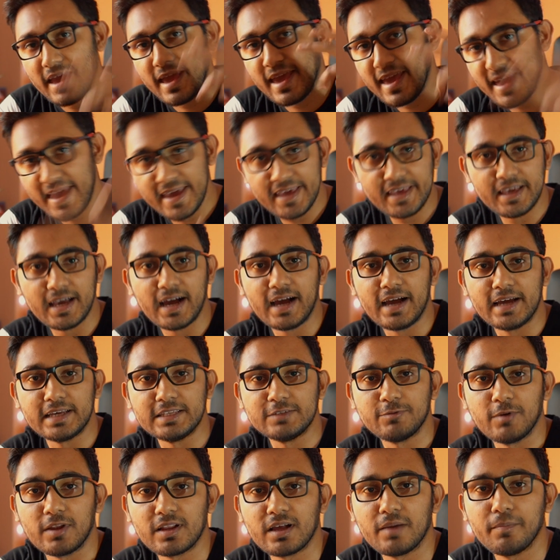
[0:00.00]
Hey
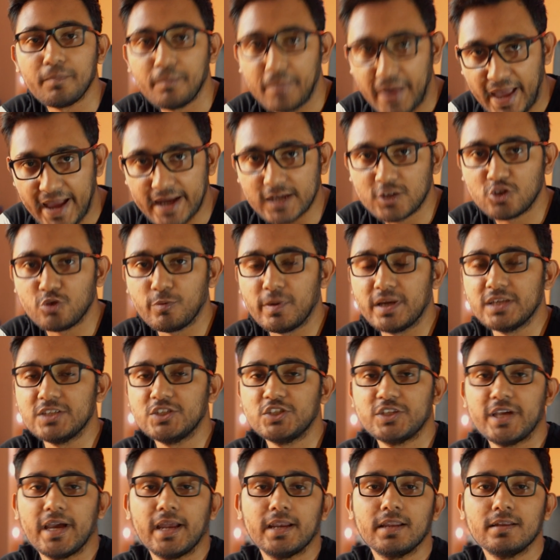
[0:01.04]
guys, welcome back to my
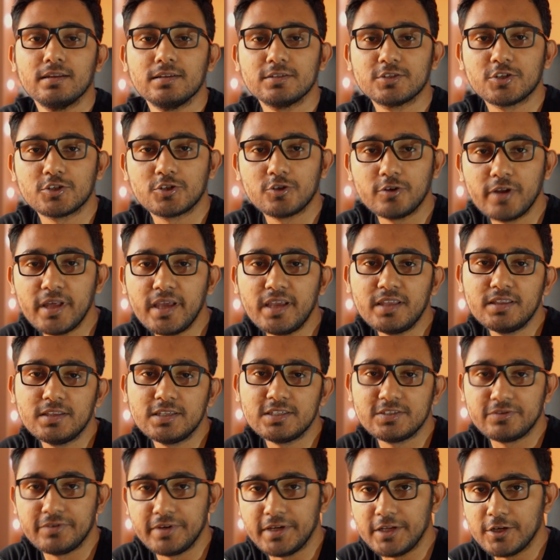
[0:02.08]
channel. So today in
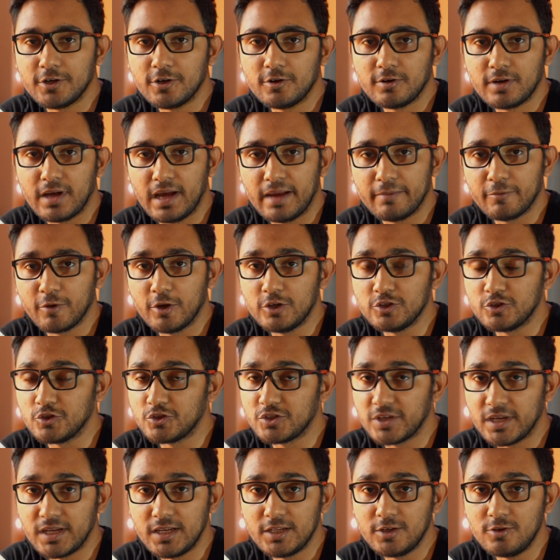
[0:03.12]
this video I'm going to
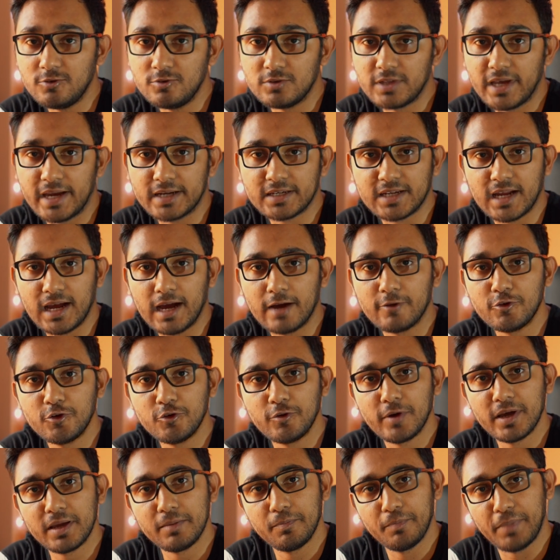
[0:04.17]
tell you that how
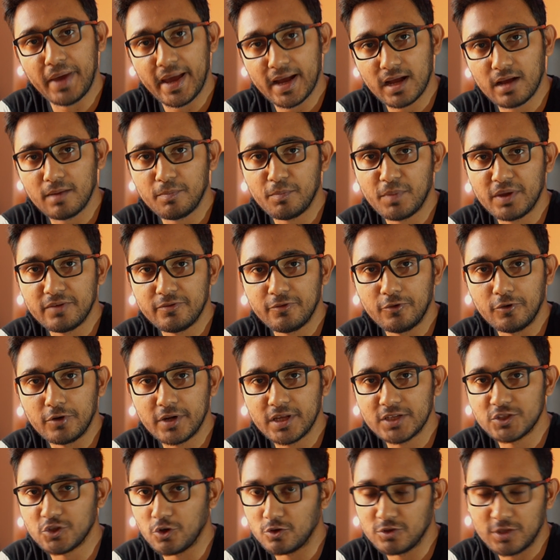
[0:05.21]
do I back up my
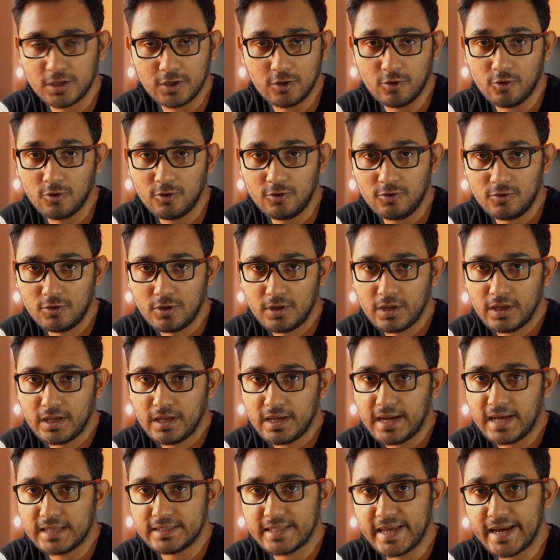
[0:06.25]
footage on the go,
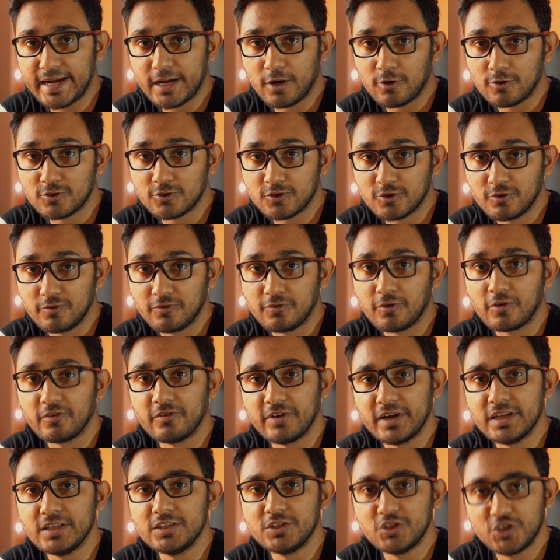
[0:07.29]
and that also for
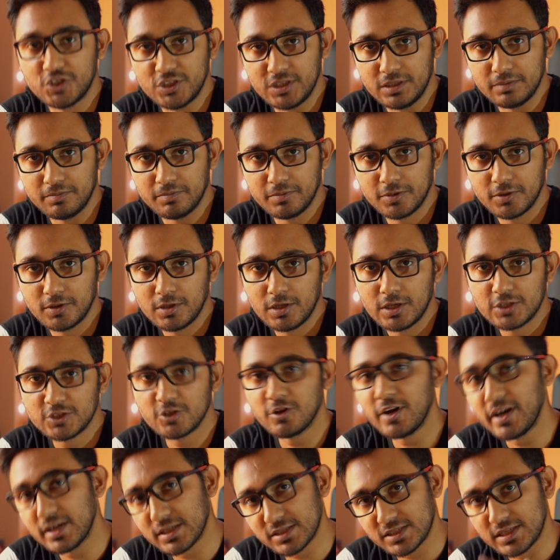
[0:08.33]
very cheap. So
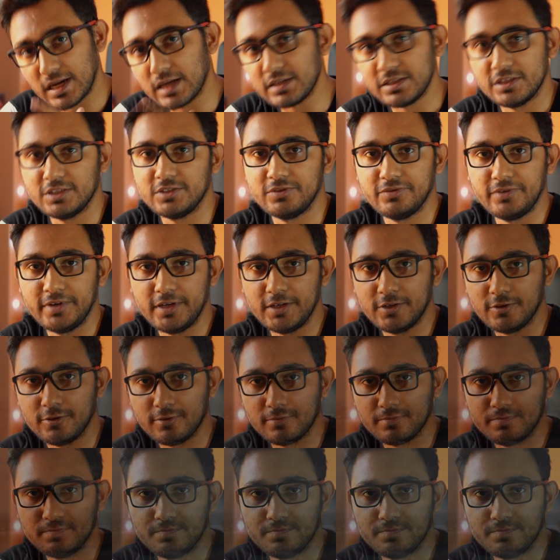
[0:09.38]
let's start this video.